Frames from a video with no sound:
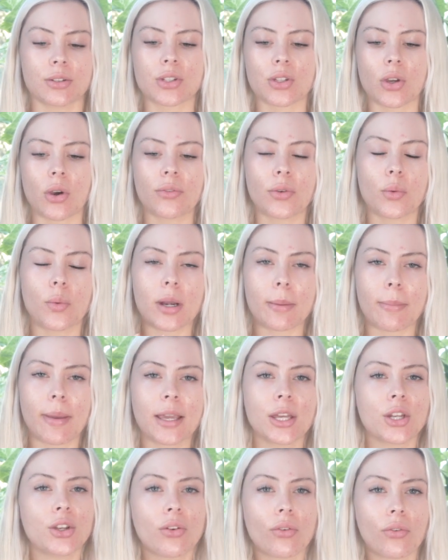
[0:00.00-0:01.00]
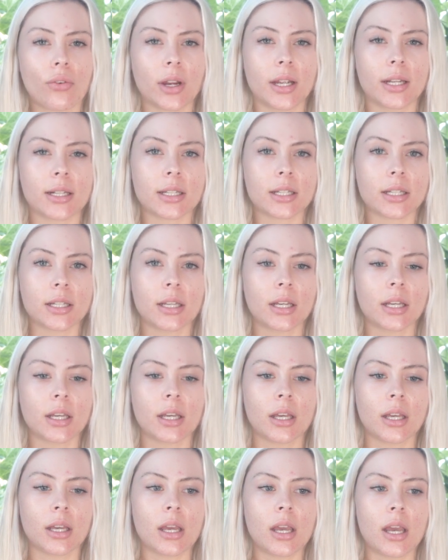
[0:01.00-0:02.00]
So if you want to make a new friend,
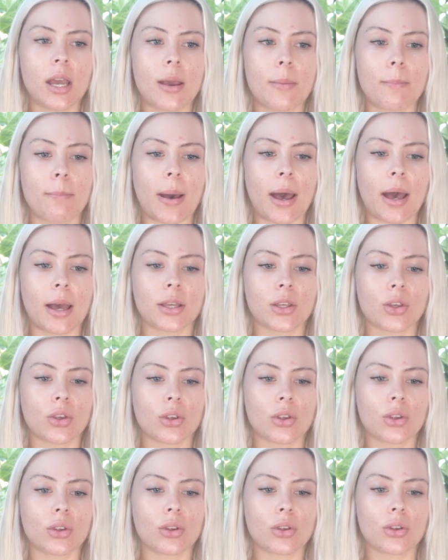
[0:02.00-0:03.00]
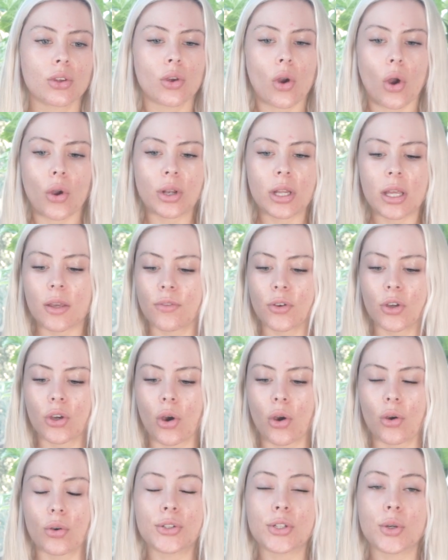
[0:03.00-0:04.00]
but you only ever
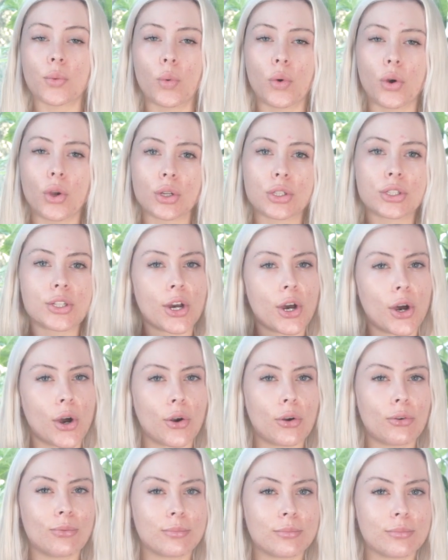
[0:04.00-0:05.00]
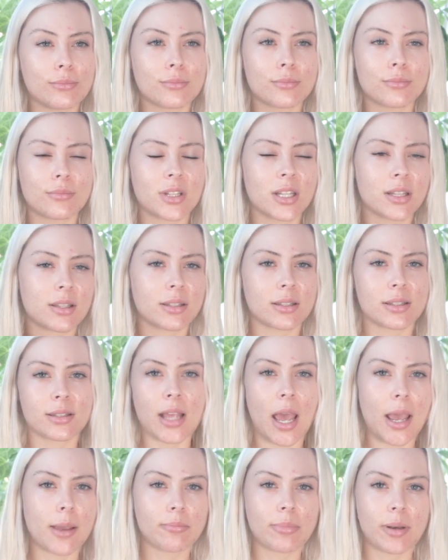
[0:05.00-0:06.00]
go to work, to home, to the
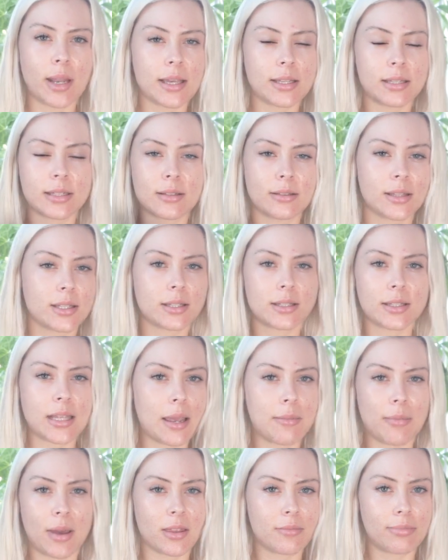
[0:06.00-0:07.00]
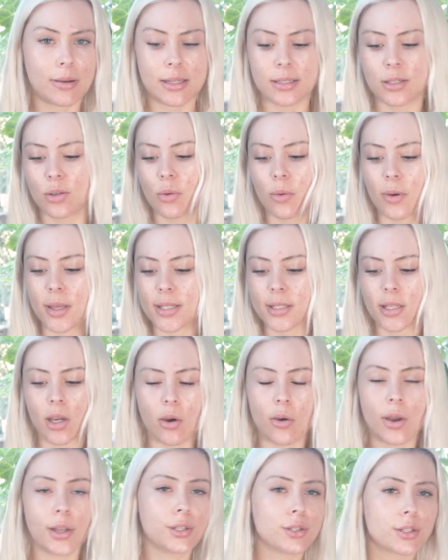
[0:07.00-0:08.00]
same place, the same other place you always
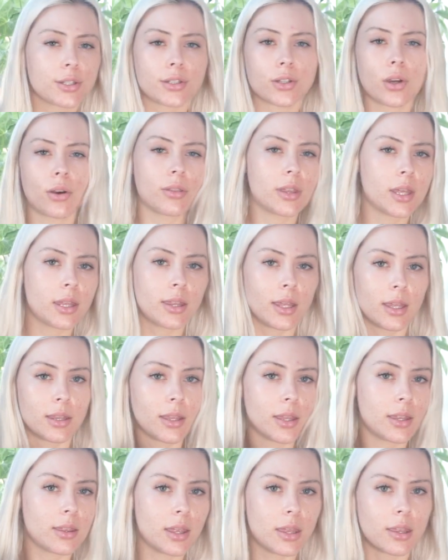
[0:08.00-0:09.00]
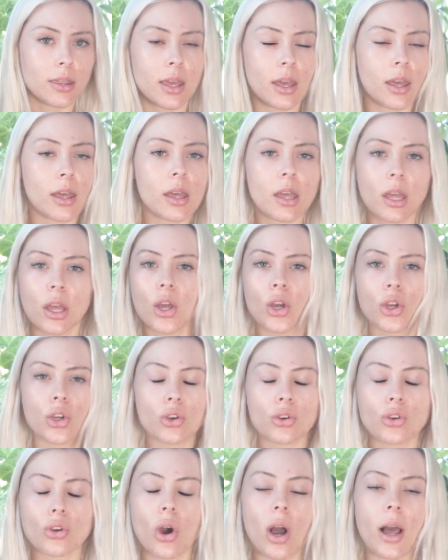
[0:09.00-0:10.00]
go, and you just go there,
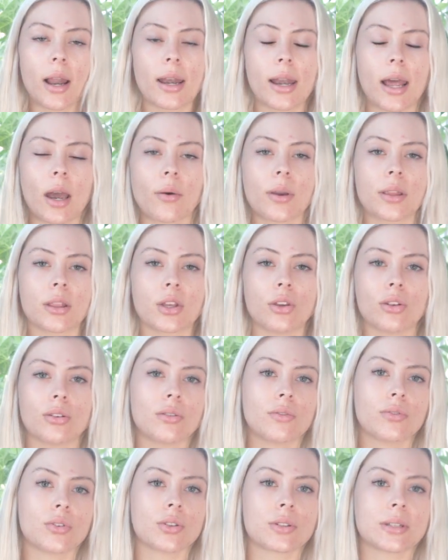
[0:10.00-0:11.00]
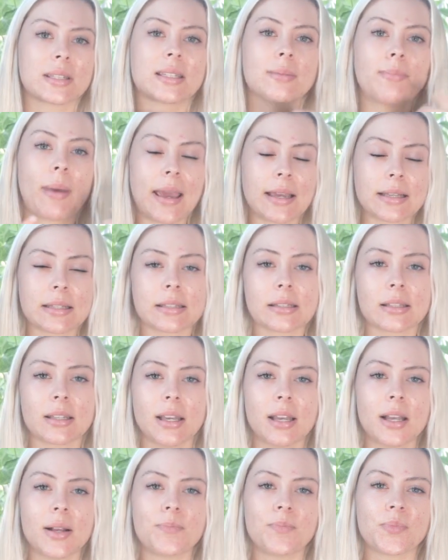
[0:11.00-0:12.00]
you're not allowing the universe space
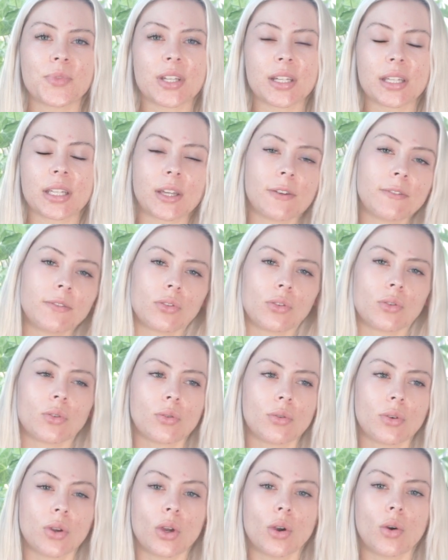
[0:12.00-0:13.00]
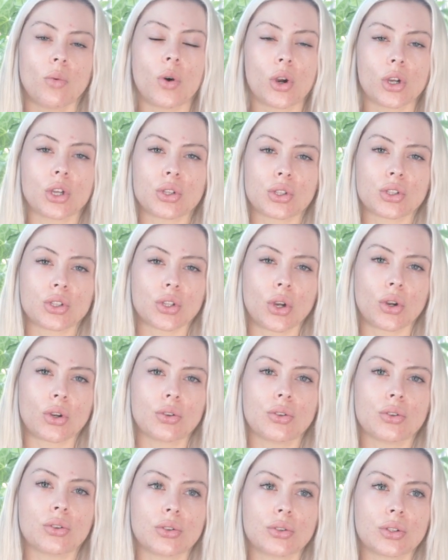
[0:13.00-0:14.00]
to give you what you
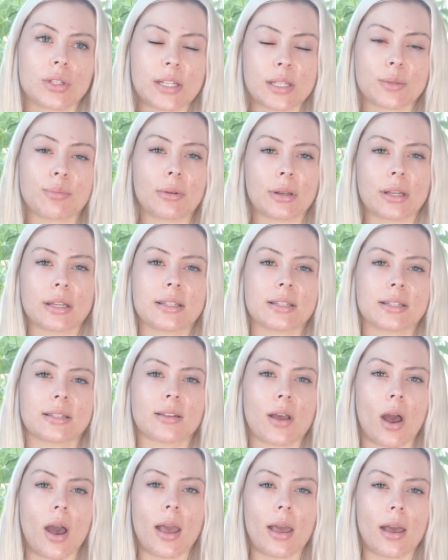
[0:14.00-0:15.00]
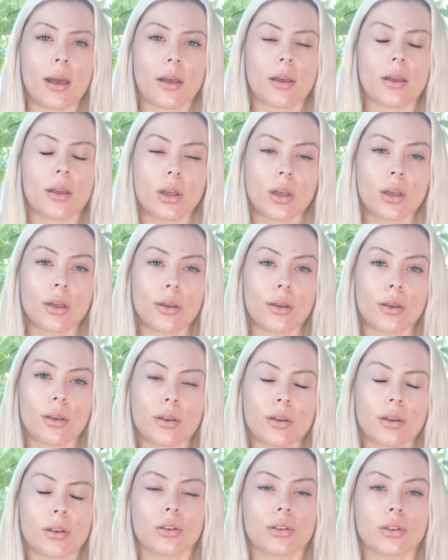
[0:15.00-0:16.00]
so desperately desire.
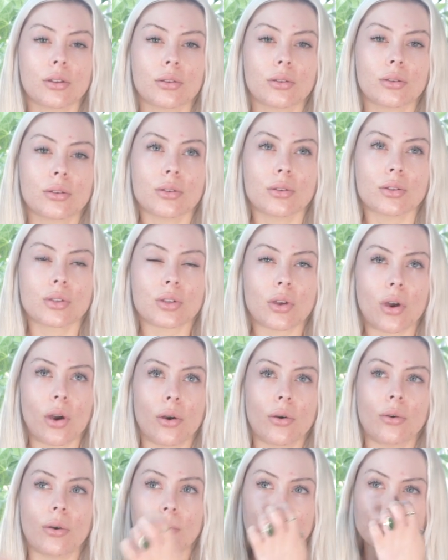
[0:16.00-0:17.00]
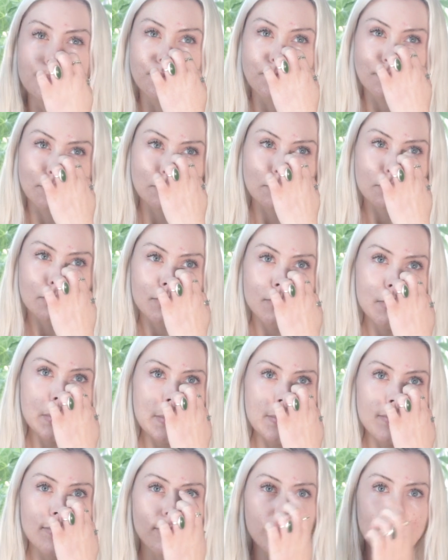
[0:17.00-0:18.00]
So
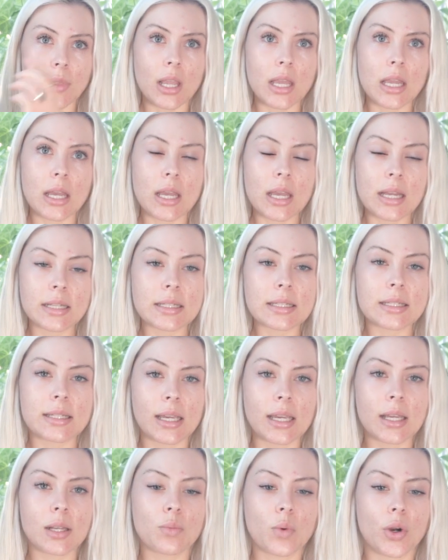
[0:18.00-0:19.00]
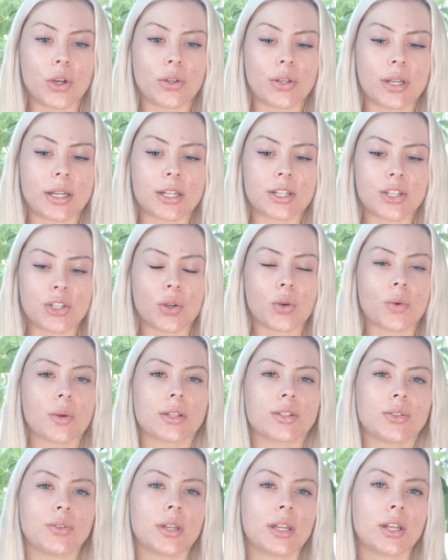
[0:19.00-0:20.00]
instead, what you need to do
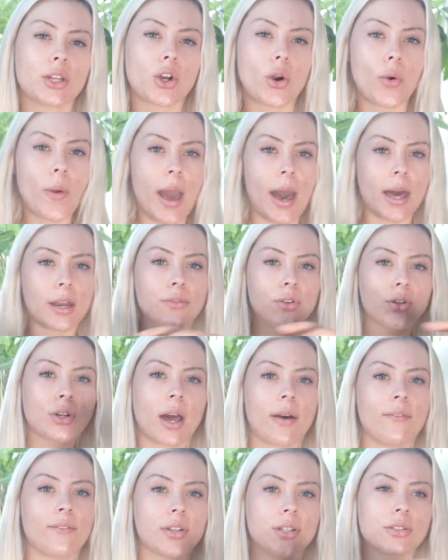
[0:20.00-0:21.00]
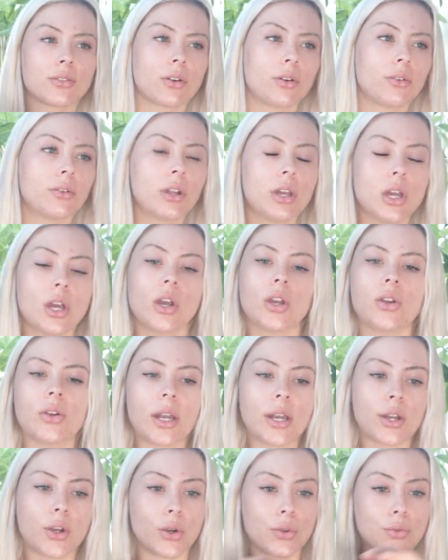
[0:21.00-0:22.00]
is you need to go out of your comfort zone. You
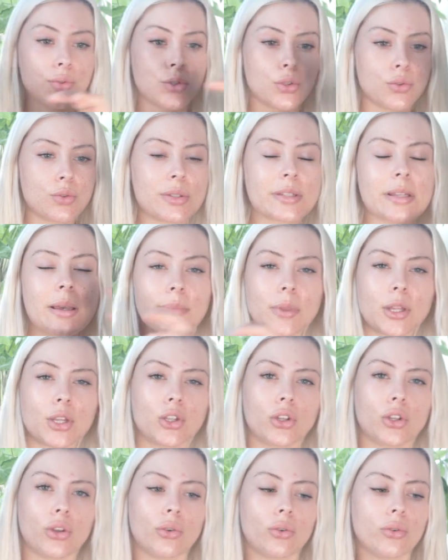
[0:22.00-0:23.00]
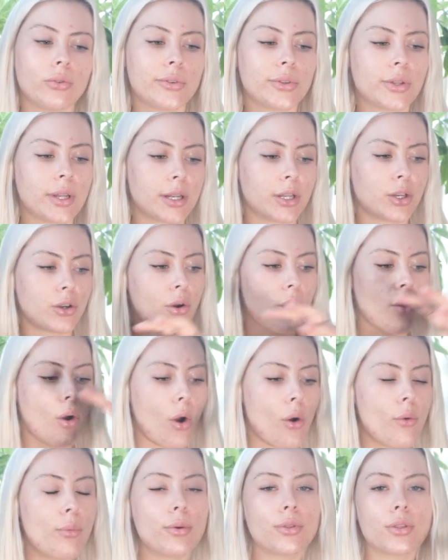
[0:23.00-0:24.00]
need to go do something new. You need to go
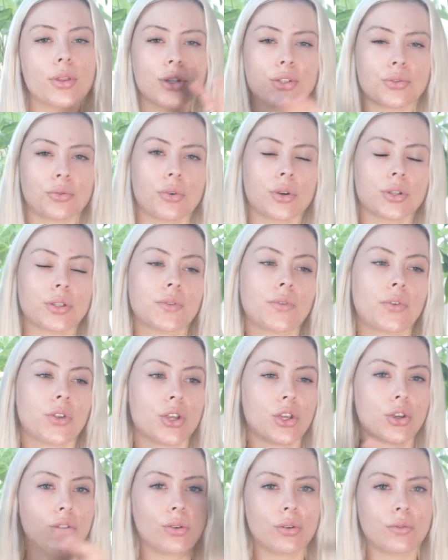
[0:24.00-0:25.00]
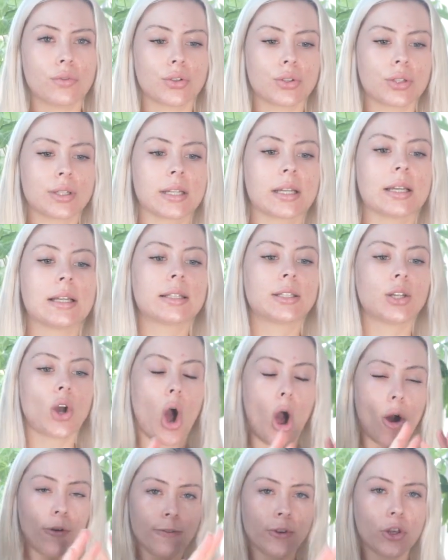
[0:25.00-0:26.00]
open the doors for the universe to
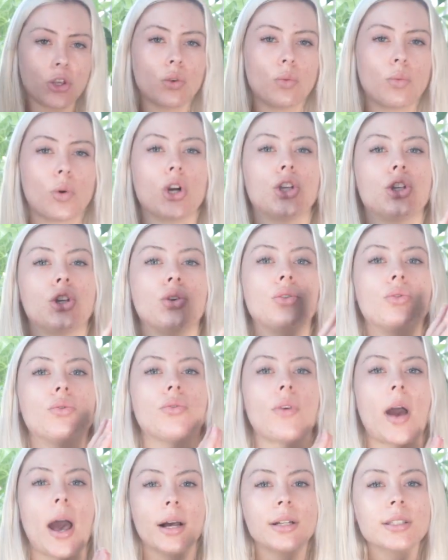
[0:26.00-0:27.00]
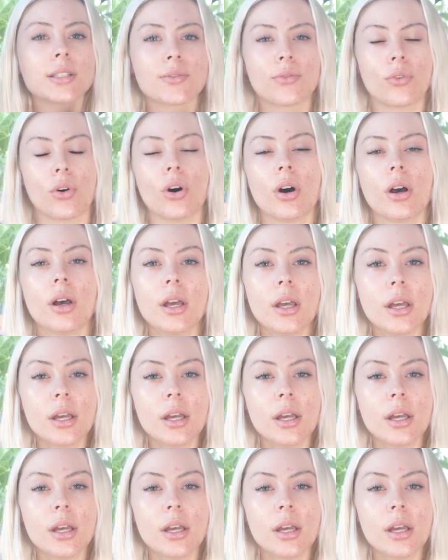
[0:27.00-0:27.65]
offer you what you've asked for.